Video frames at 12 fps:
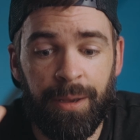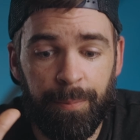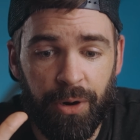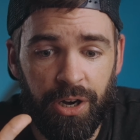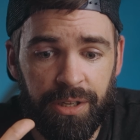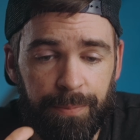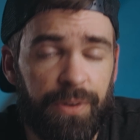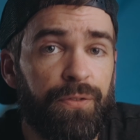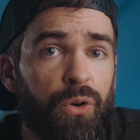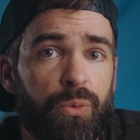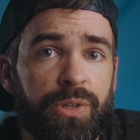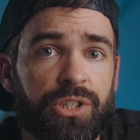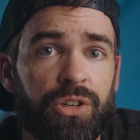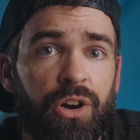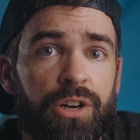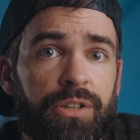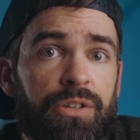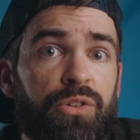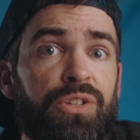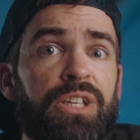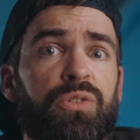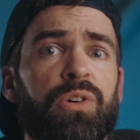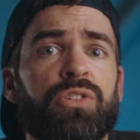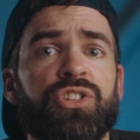But before we start, you need
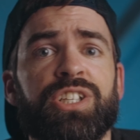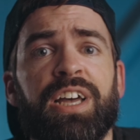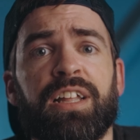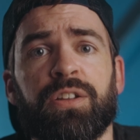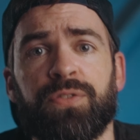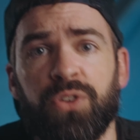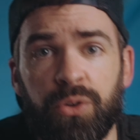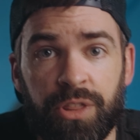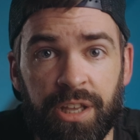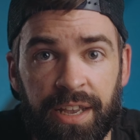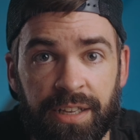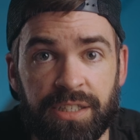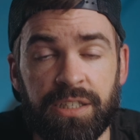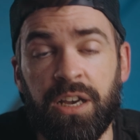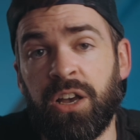to understand a few things.